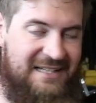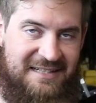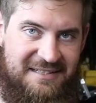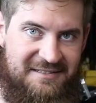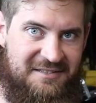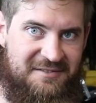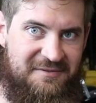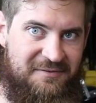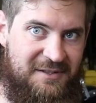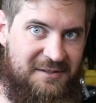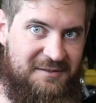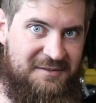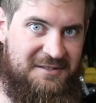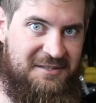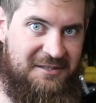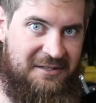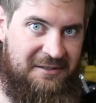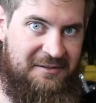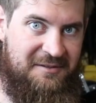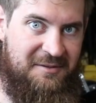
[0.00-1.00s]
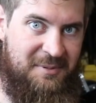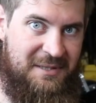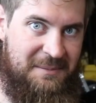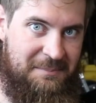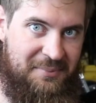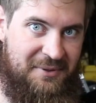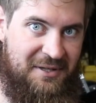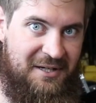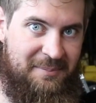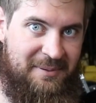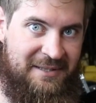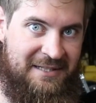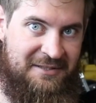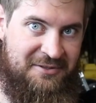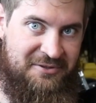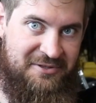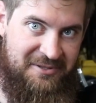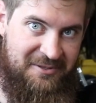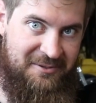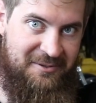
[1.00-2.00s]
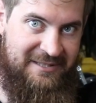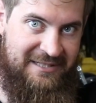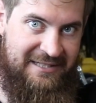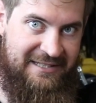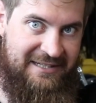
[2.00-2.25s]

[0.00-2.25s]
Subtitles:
And it just feels good to be burping and shooting